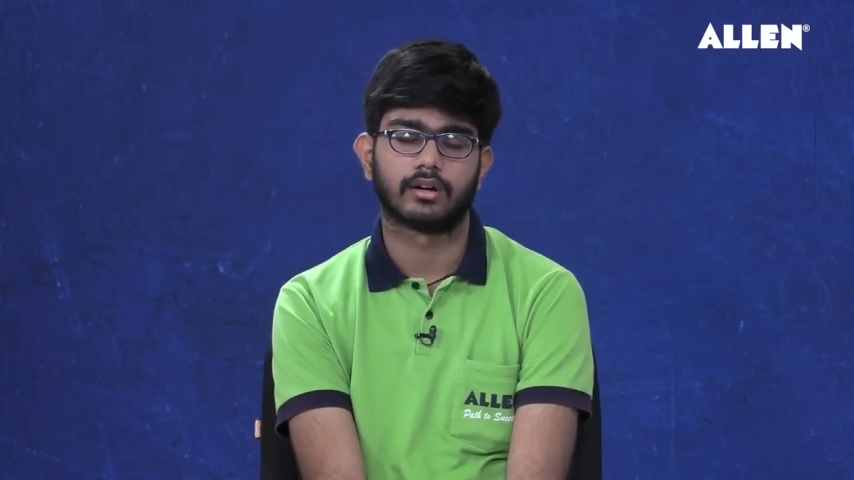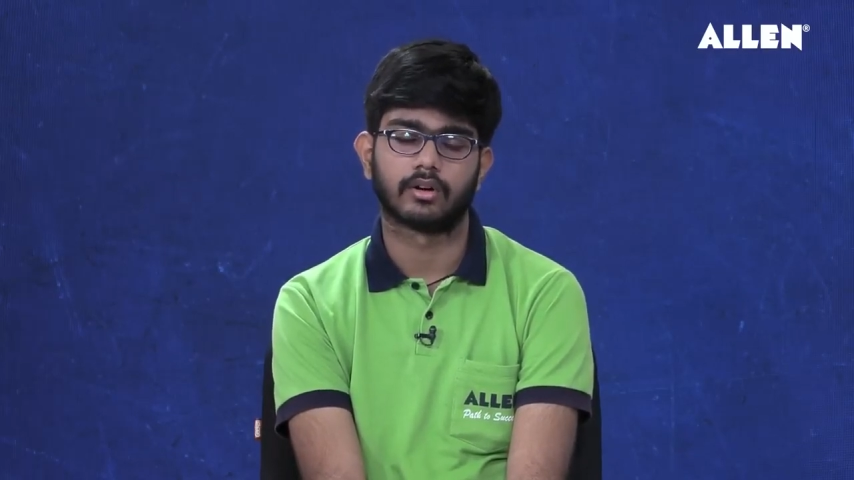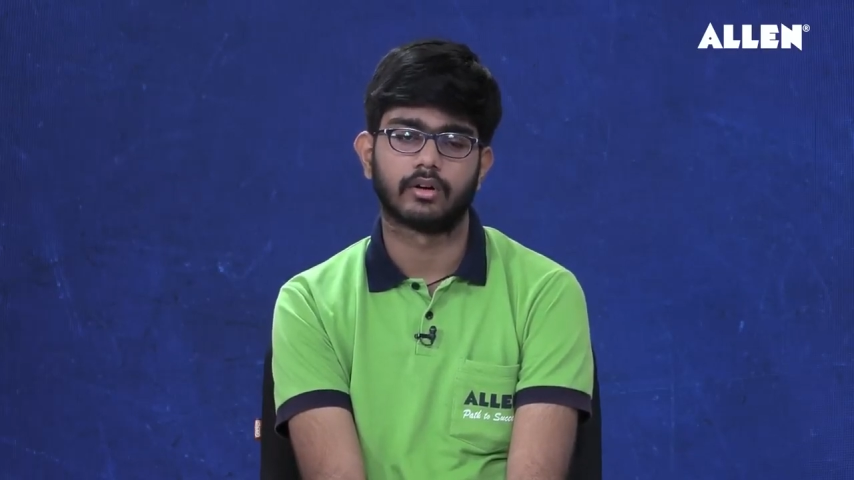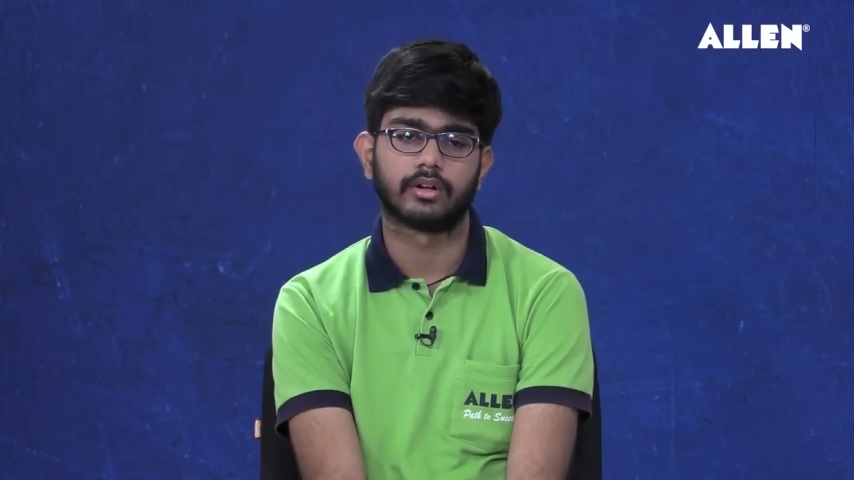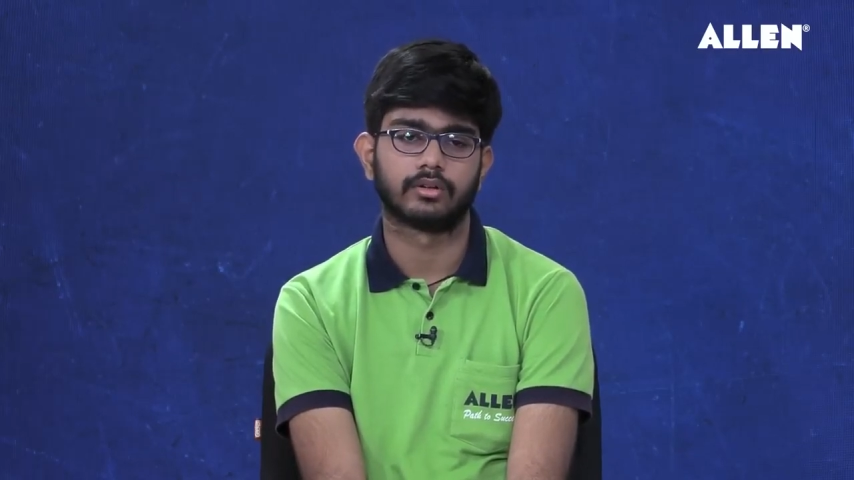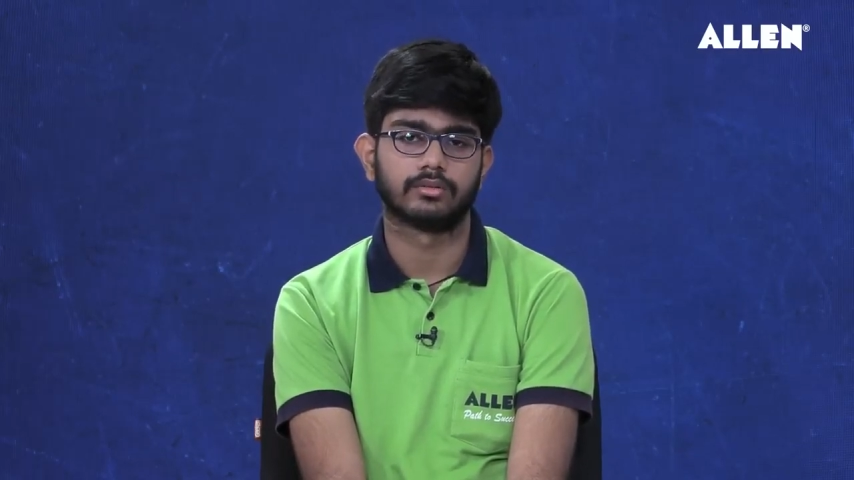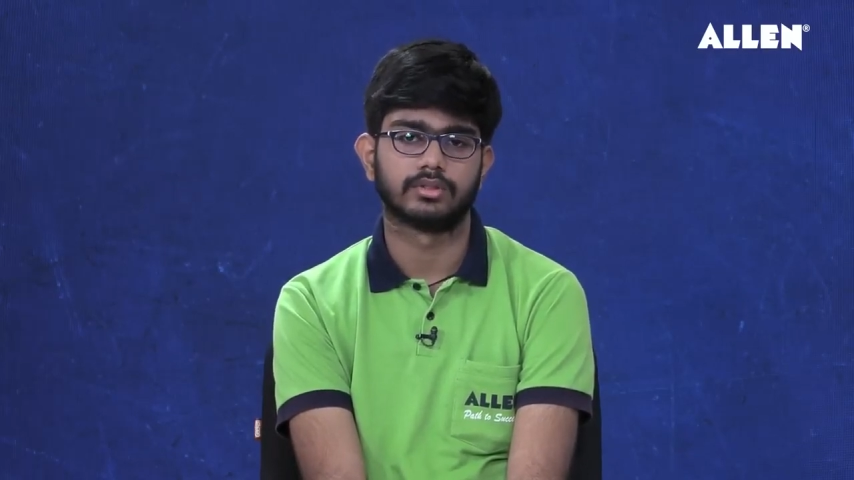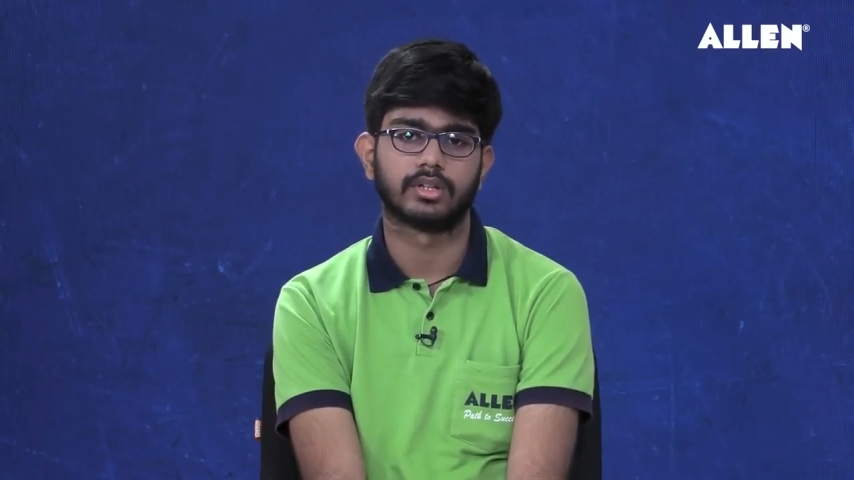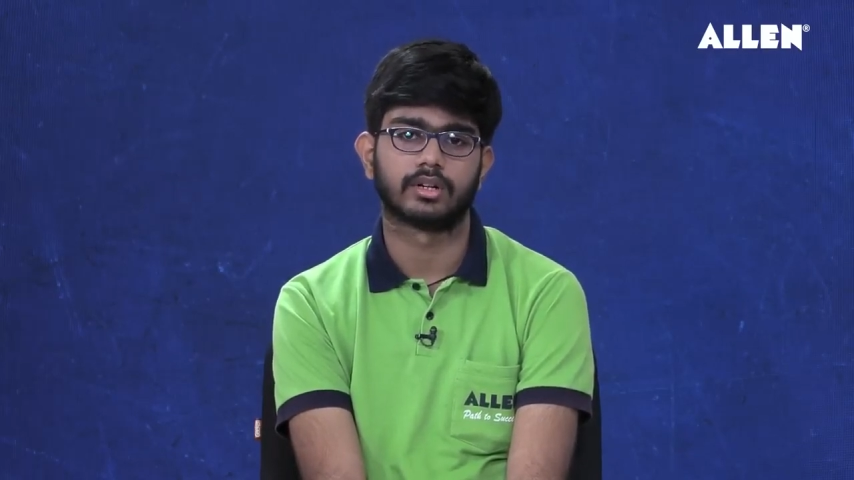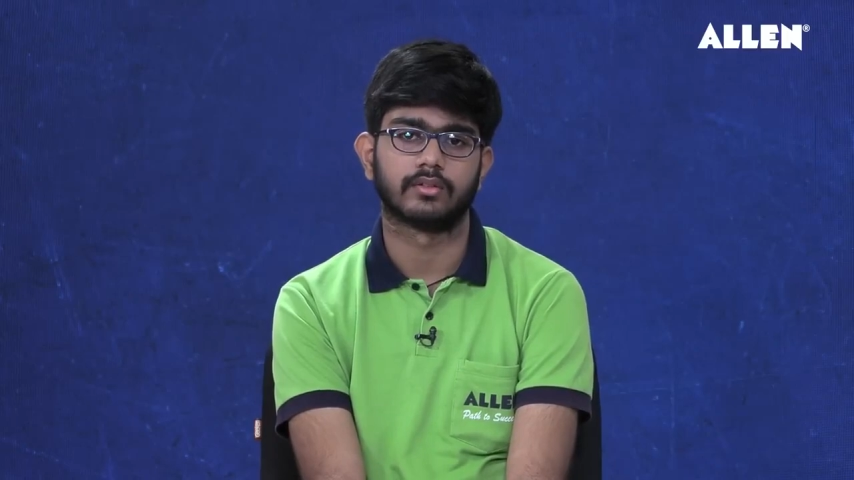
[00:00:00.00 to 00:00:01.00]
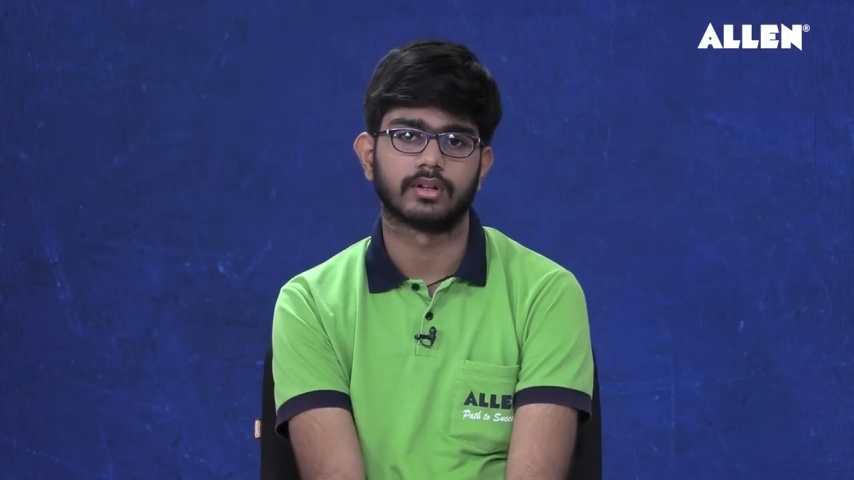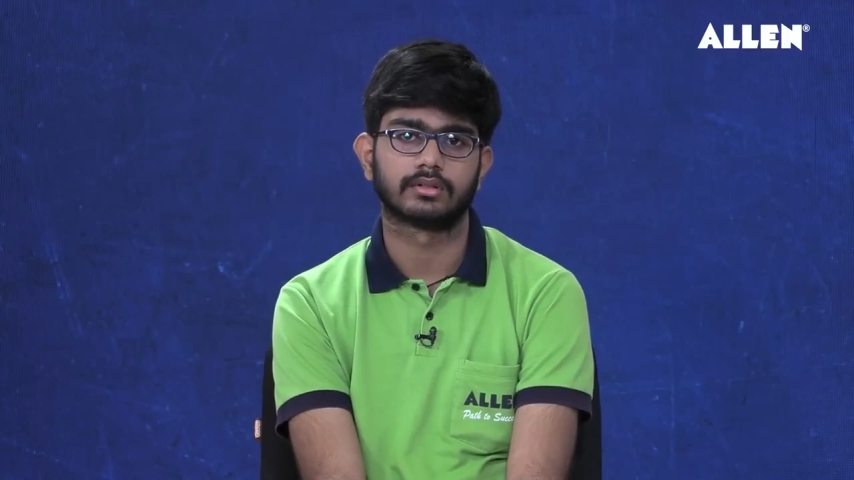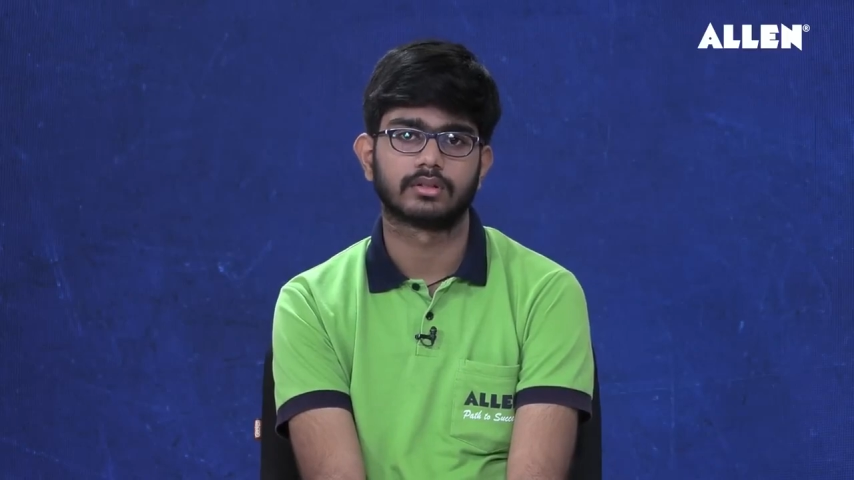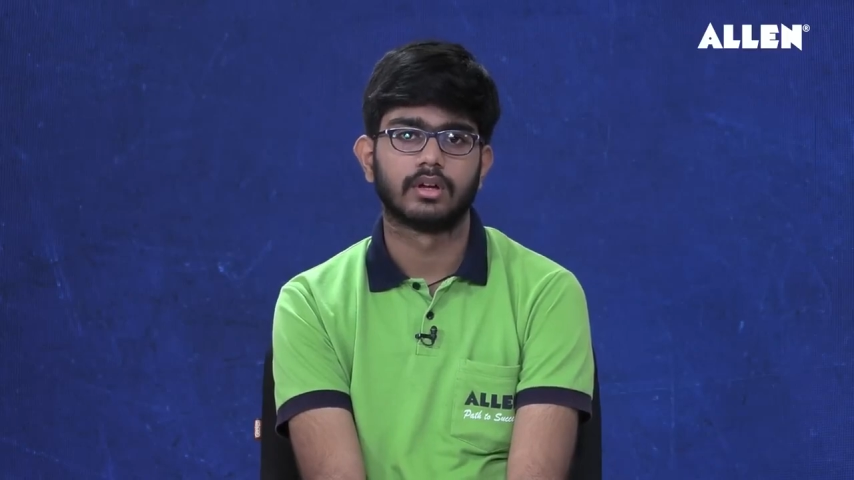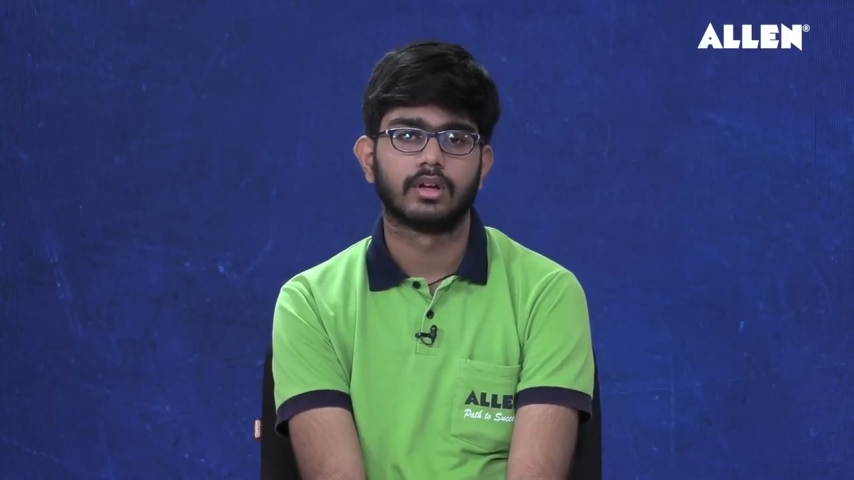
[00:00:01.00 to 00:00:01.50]
according to JEE
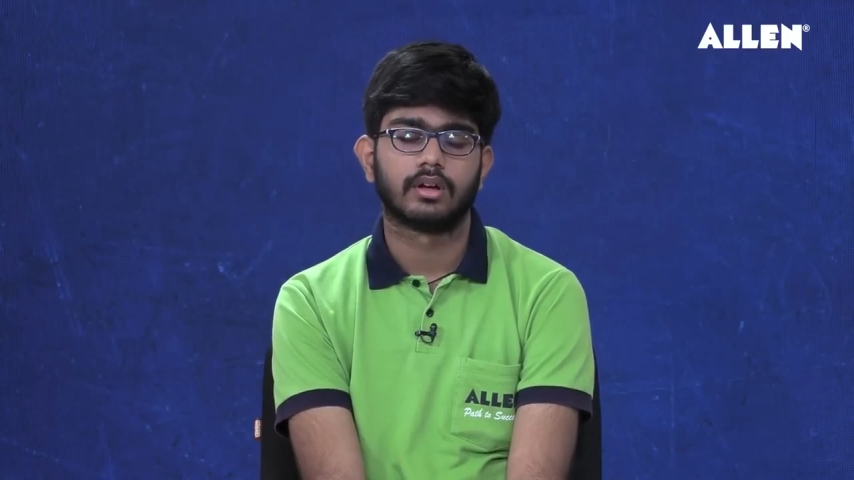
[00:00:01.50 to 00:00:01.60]
Advanced